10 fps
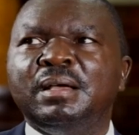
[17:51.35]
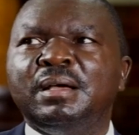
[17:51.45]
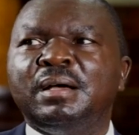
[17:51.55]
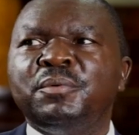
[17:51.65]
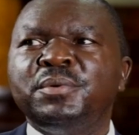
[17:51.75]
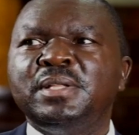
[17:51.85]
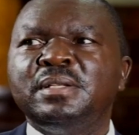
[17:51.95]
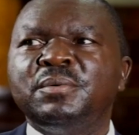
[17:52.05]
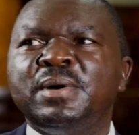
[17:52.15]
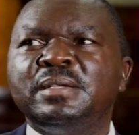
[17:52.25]
I
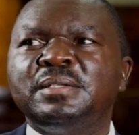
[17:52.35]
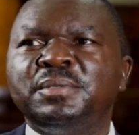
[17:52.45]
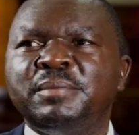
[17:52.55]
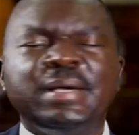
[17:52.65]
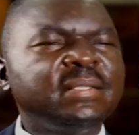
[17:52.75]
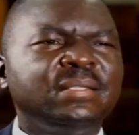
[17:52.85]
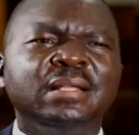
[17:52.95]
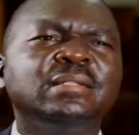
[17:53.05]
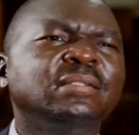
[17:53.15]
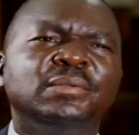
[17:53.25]
wouldn't want to imagine
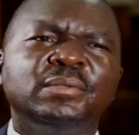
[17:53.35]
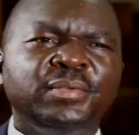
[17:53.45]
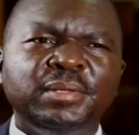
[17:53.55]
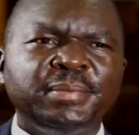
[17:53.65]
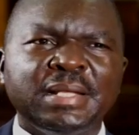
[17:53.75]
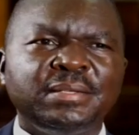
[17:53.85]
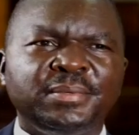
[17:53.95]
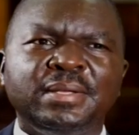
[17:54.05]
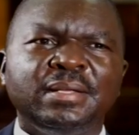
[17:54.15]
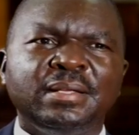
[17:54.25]
that it will flip that
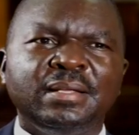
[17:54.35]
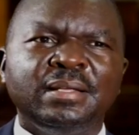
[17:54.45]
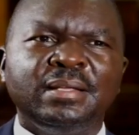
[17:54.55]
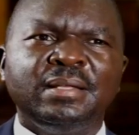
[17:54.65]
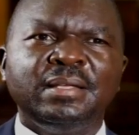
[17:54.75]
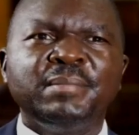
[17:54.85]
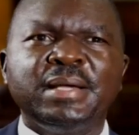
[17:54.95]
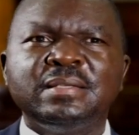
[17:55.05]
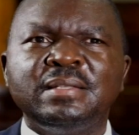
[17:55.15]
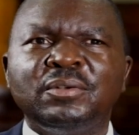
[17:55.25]
way. Okay.
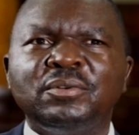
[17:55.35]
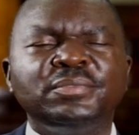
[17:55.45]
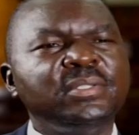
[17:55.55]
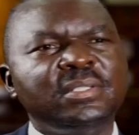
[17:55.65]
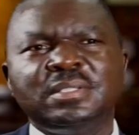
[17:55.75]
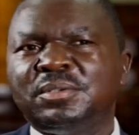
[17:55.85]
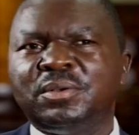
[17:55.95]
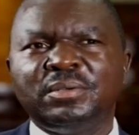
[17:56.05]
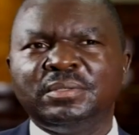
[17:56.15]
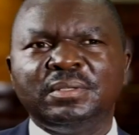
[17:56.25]
Imagining of it is
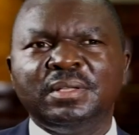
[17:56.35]
wrong.